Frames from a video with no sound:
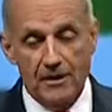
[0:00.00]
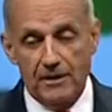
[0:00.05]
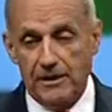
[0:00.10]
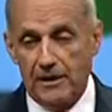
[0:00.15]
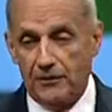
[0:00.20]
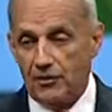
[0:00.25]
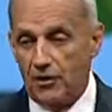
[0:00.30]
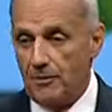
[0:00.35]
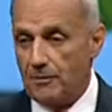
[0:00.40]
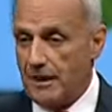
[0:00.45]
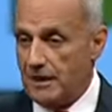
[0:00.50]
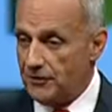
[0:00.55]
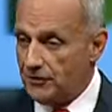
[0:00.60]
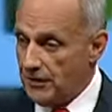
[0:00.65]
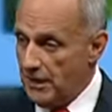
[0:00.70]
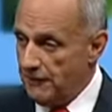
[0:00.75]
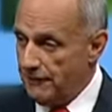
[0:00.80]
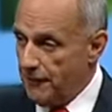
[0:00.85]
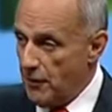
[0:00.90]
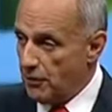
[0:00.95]
They taught me how to
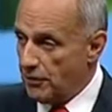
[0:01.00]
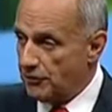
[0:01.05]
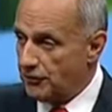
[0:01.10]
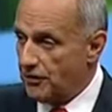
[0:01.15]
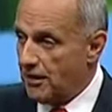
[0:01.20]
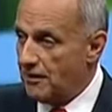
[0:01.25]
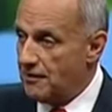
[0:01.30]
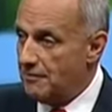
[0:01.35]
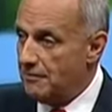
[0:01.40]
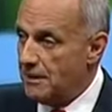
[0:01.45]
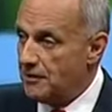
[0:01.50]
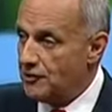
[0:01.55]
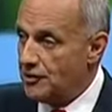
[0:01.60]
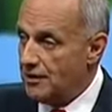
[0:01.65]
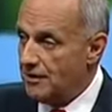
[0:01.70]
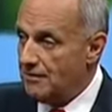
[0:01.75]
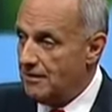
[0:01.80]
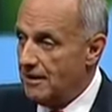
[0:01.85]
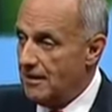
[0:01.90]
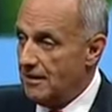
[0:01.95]
stay focused on a
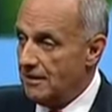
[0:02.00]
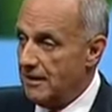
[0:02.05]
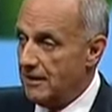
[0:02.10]
mission.